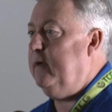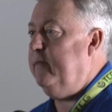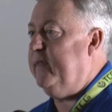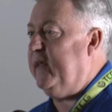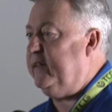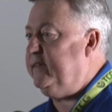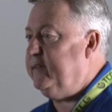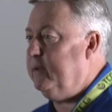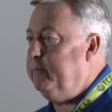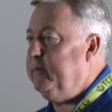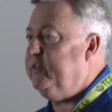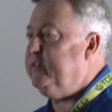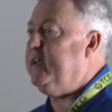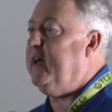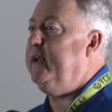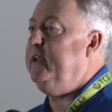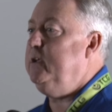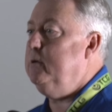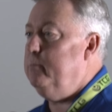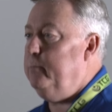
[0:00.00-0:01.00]
That's something that's
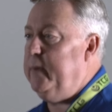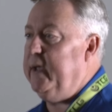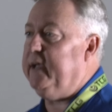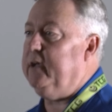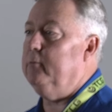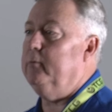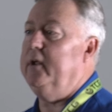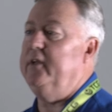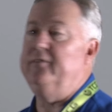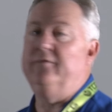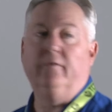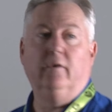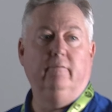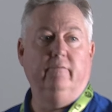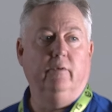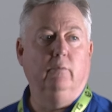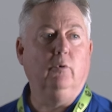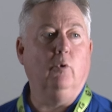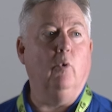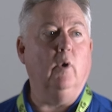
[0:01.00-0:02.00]
kind of ubiquitous
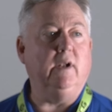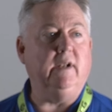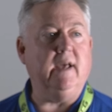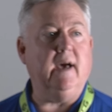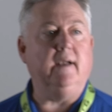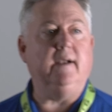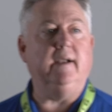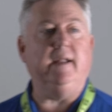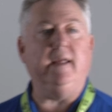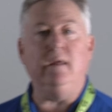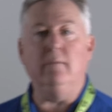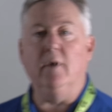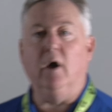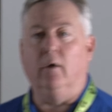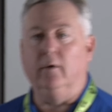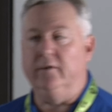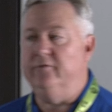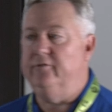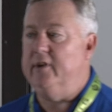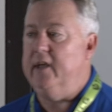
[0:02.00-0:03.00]
from going down an
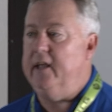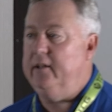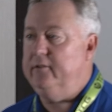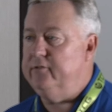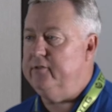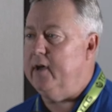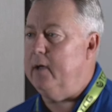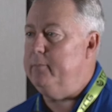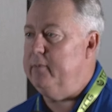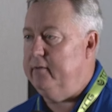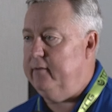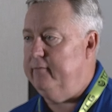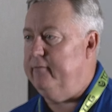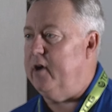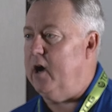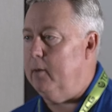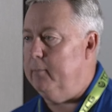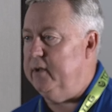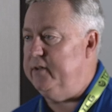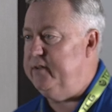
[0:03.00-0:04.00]
email exchange type of
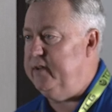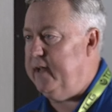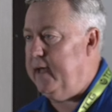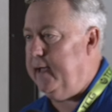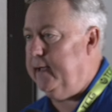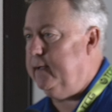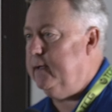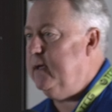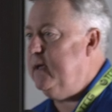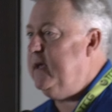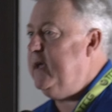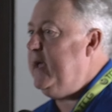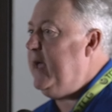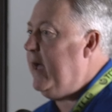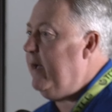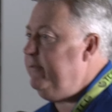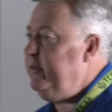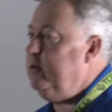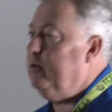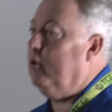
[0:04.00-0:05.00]
environment today.
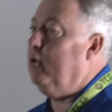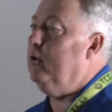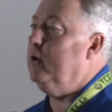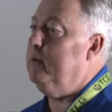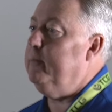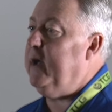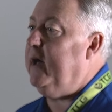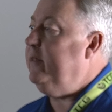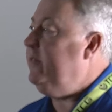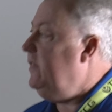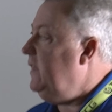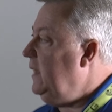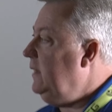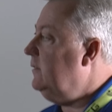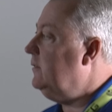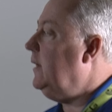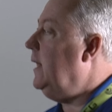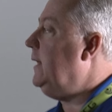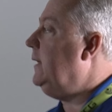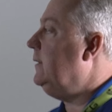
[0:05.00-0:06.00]
Have you heard about things
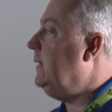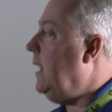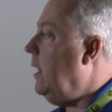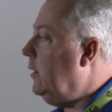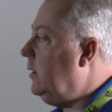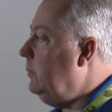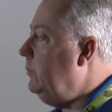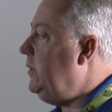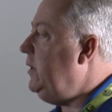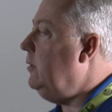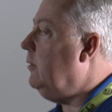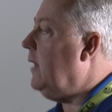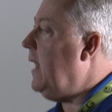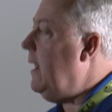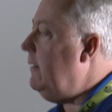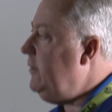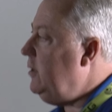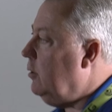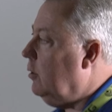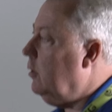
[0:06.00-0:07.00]
like cloud computer?
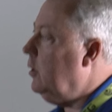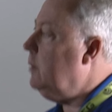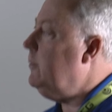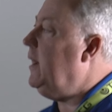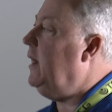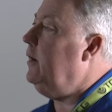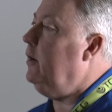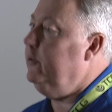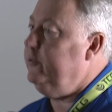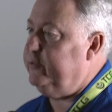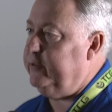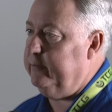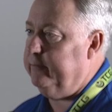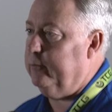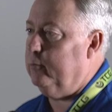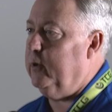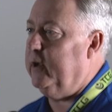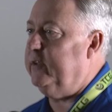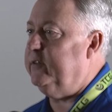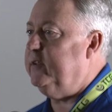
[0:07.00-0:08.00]
Have you heard about hosted
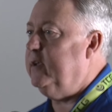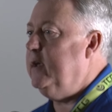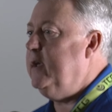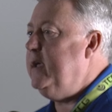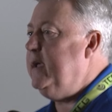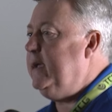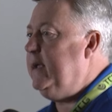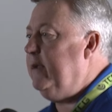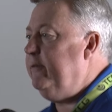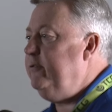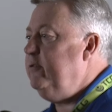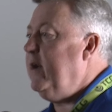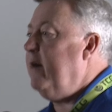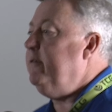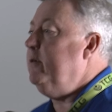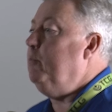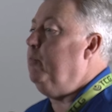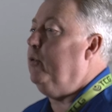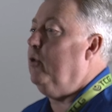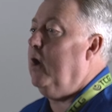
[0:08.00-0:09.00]
voice? And if you
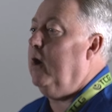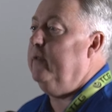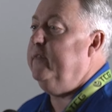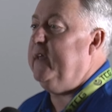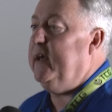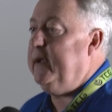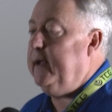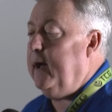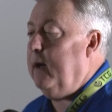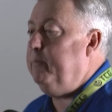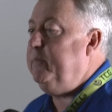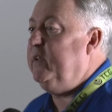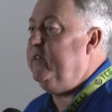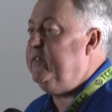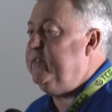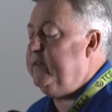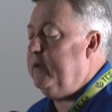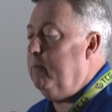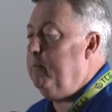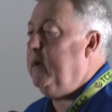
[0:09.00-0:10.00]
haven't brought that up, then
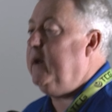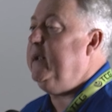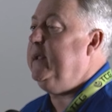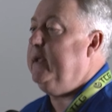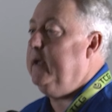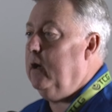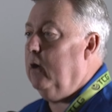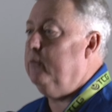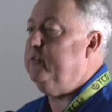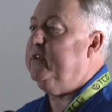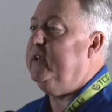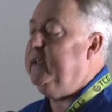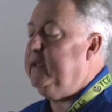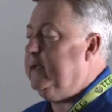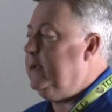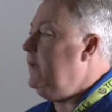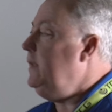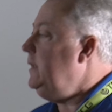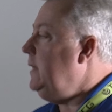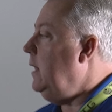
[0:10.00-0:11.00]
somebody else can
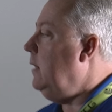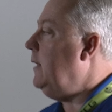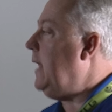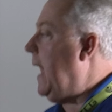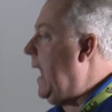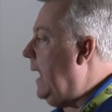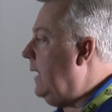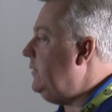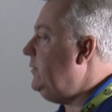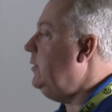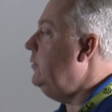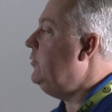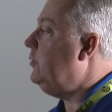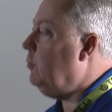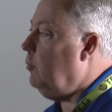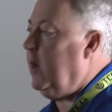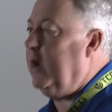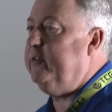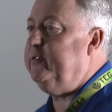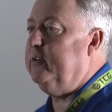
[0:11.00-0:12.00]
get in there and ask those
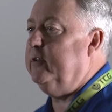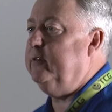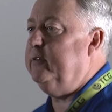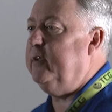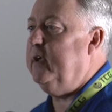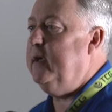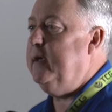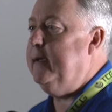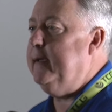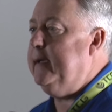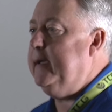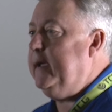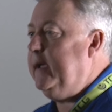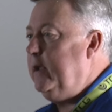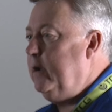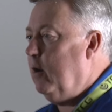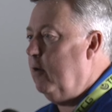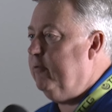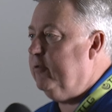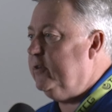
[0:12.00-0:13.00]
questions.
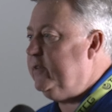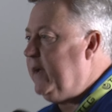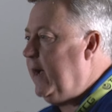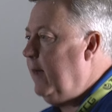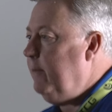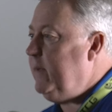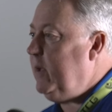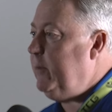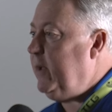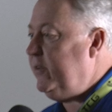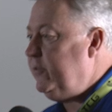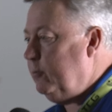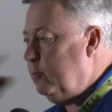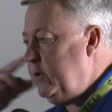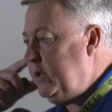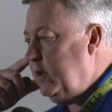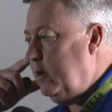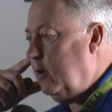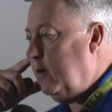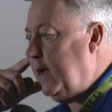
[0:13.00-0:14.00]
And over time, they may say, well,
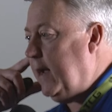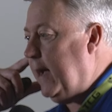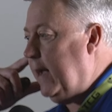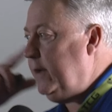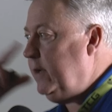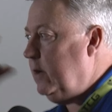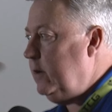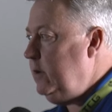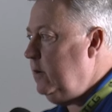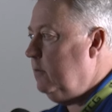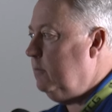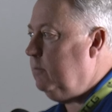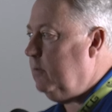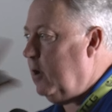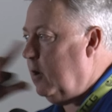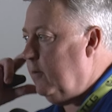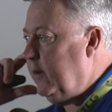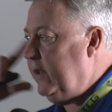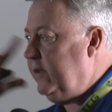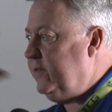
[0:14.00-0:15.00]
you know what, I know you
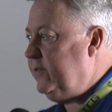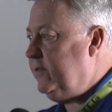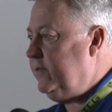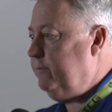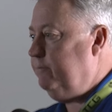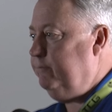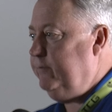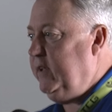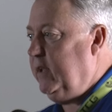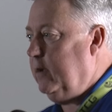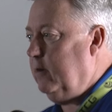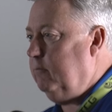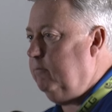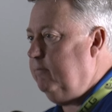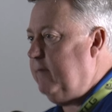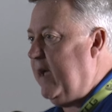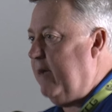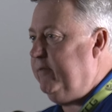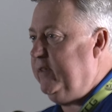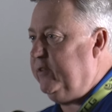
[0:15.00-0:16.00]
already, you know,
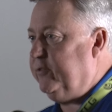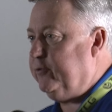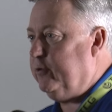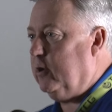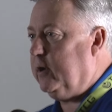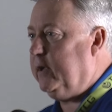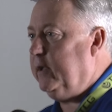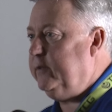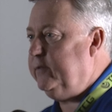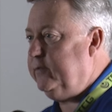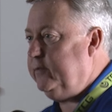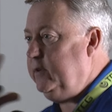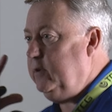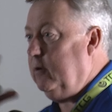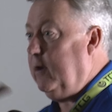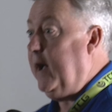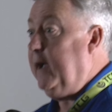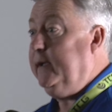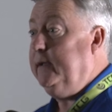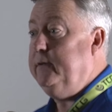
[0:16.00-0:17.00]
have these circuits, you
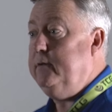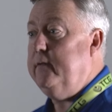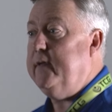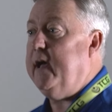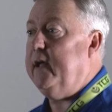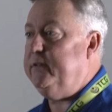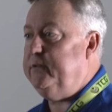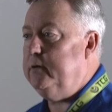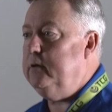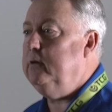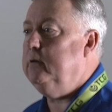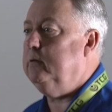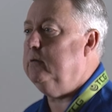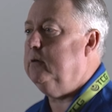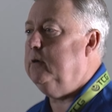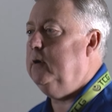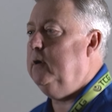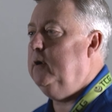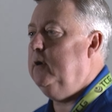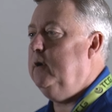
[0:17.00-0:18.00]
know, I could do that too.
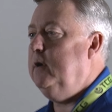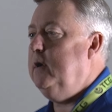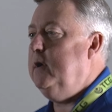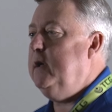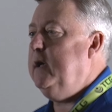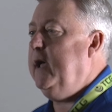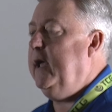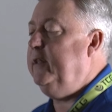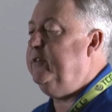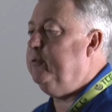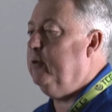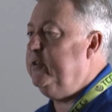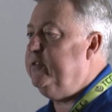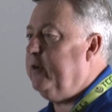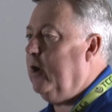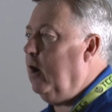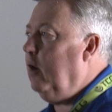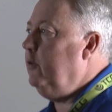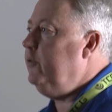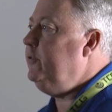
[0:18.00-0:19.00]
And so it's
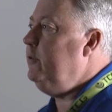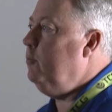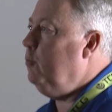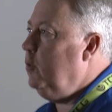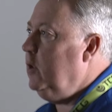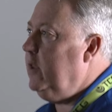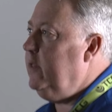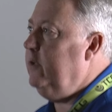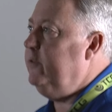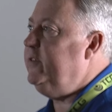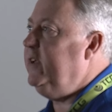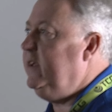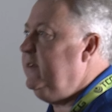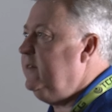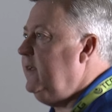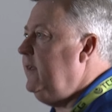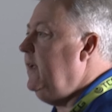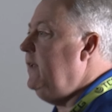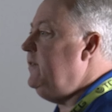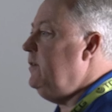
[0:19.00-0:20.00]
also one of those things
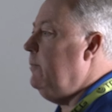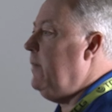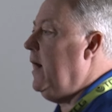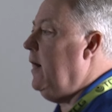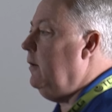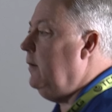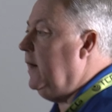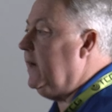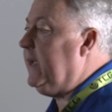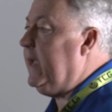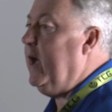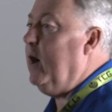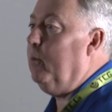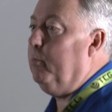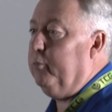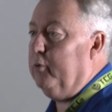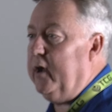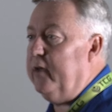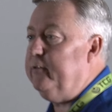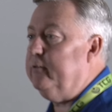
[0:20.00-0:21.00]
that it's about
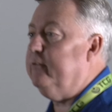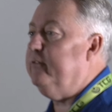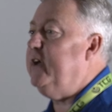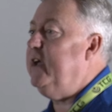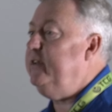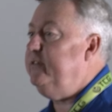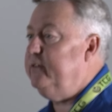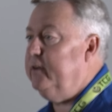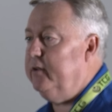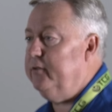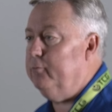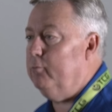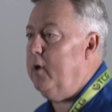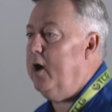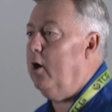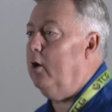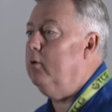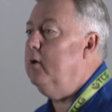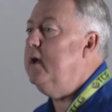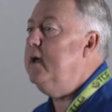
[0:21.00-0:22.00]
account preservation as
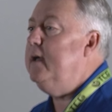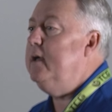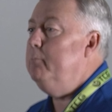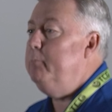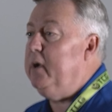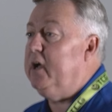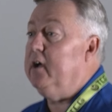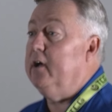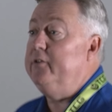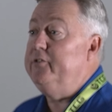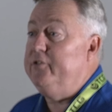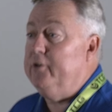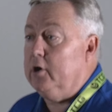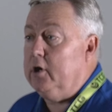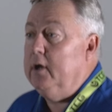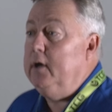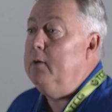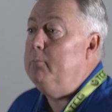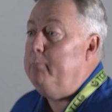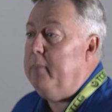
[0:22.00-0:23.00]
well, because they're
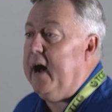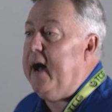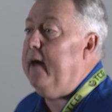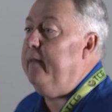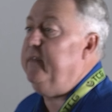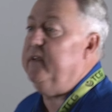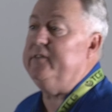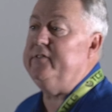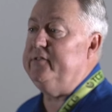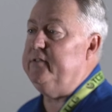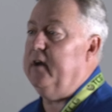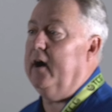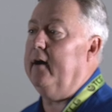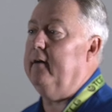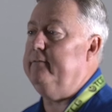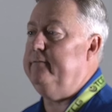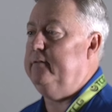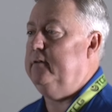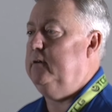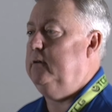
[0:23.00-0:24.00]
gonna buy this stuff.